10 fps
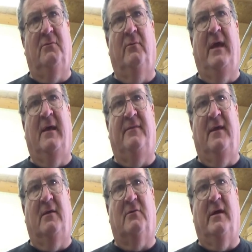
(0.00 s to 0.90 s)
the way I
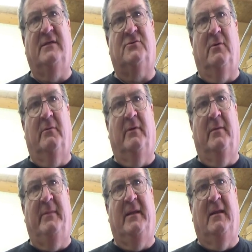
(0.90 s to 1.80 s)
think Christ would have
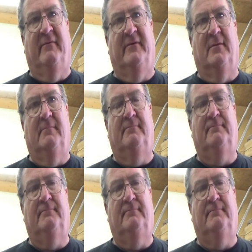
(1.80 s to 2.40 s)
wanted me to live it.